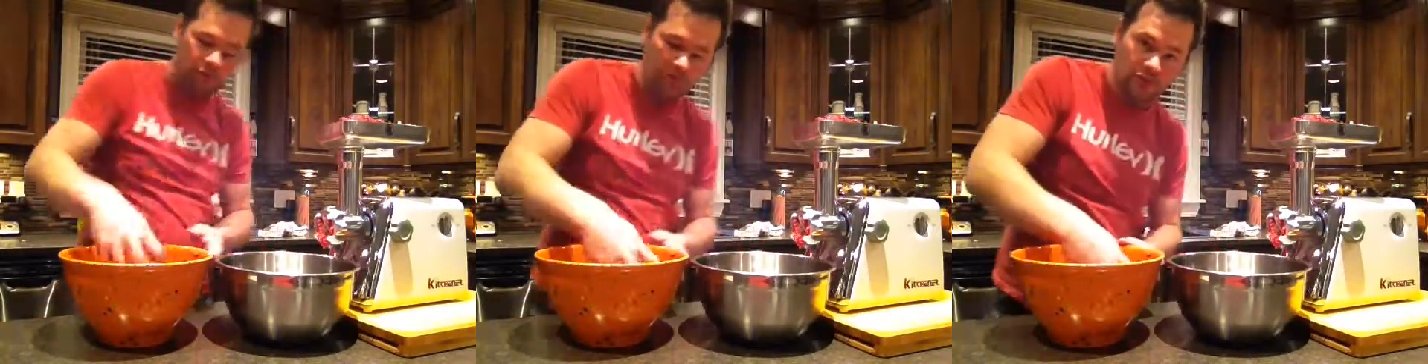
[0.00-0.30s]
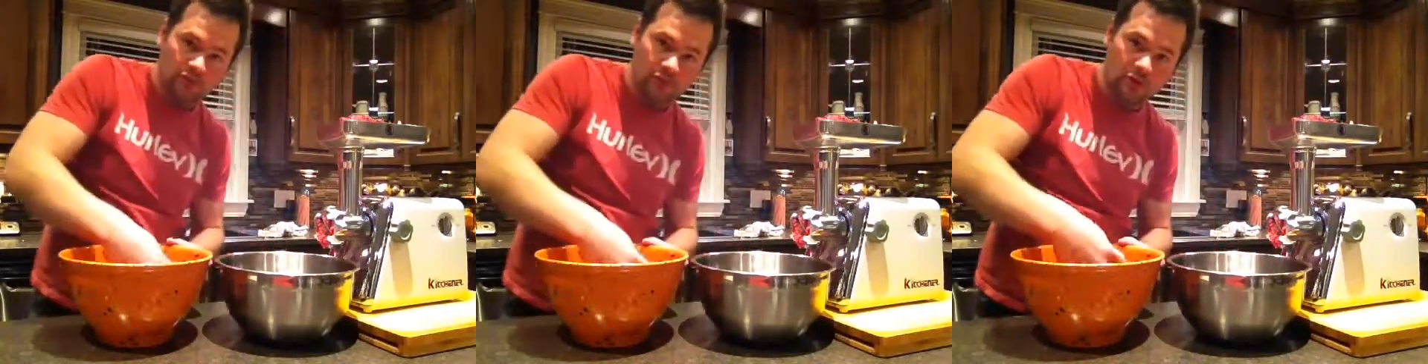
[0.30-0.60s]

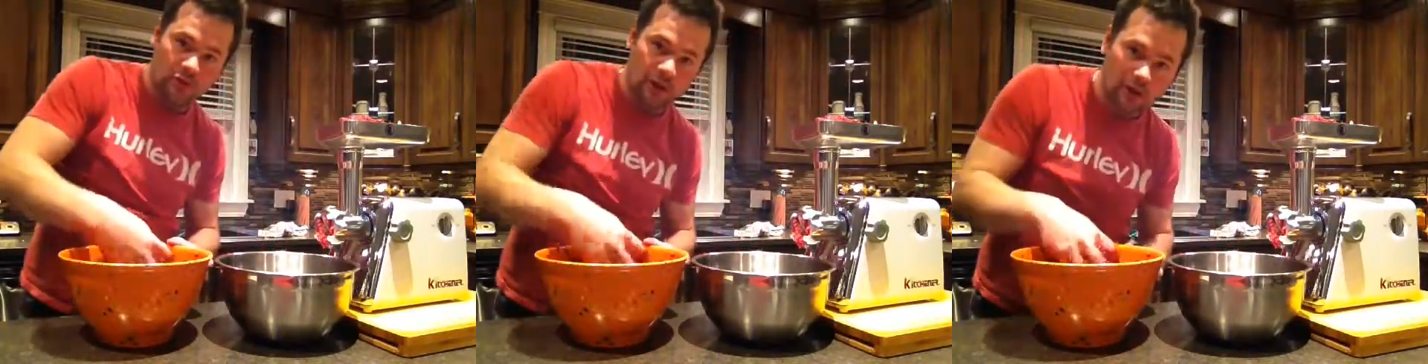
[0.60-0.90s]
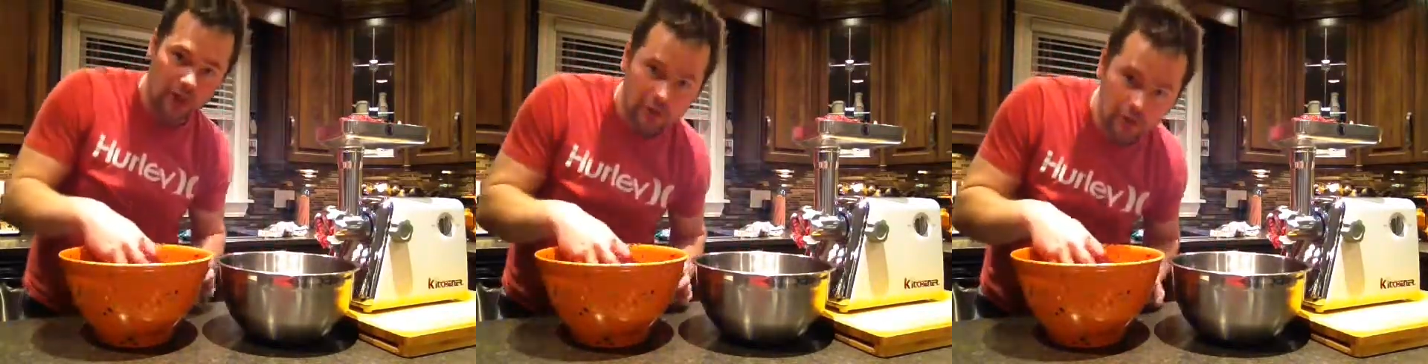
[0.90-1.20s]
through. So I'm
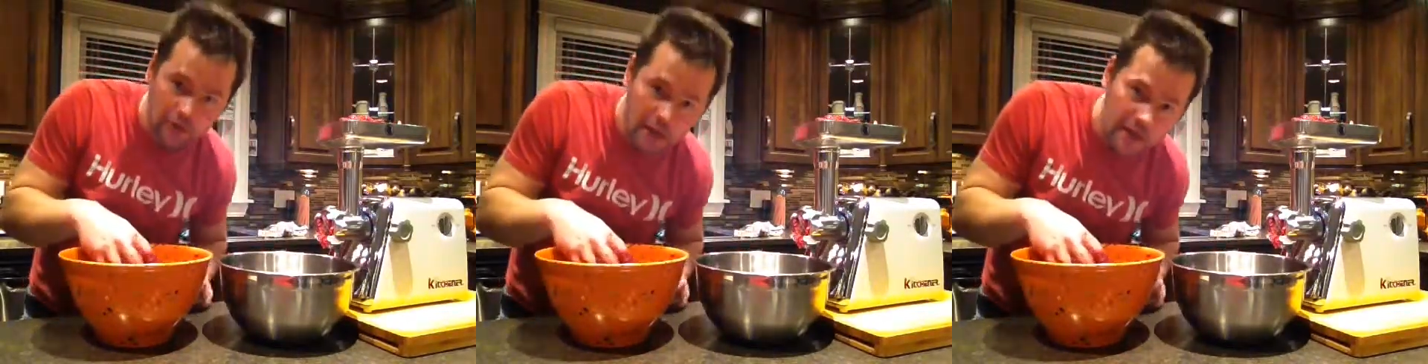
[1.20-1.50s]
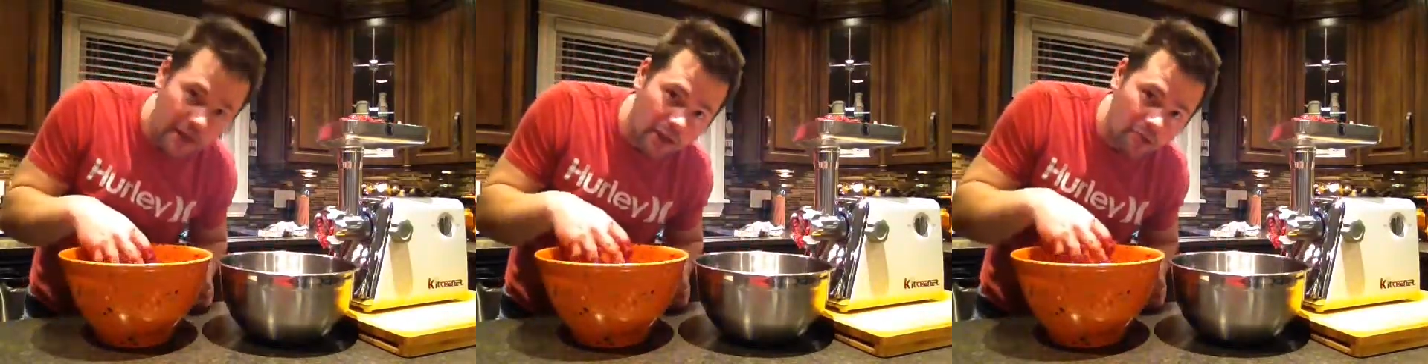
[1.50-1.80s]
going to turn that
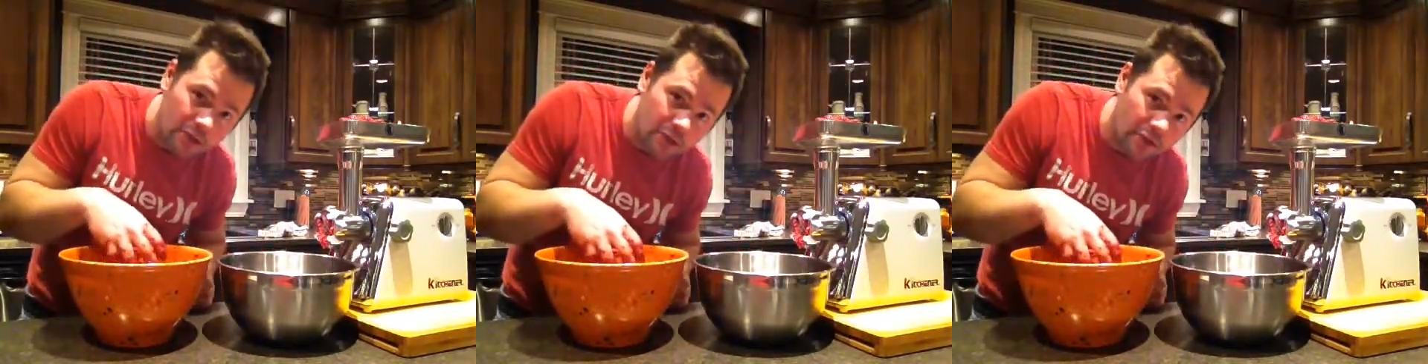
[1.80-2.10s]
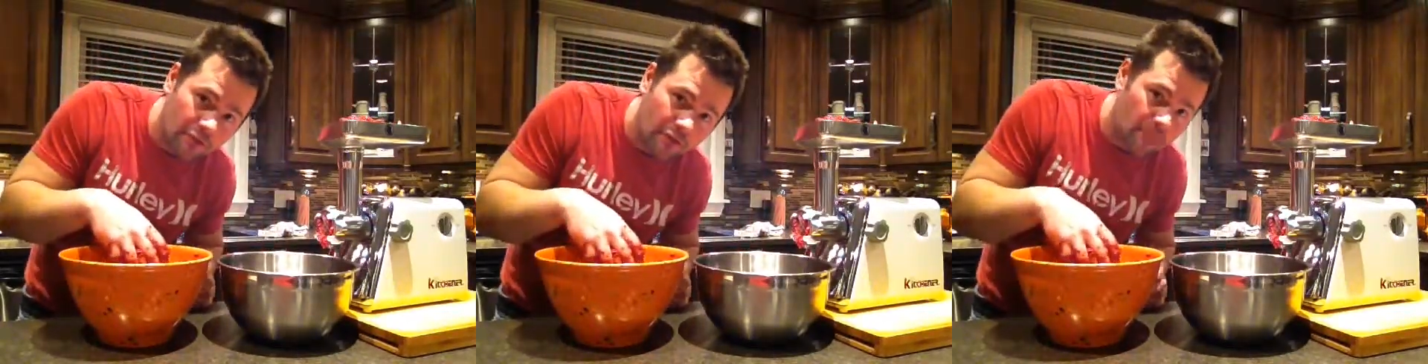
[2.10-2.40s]
on, not going to be speaking for a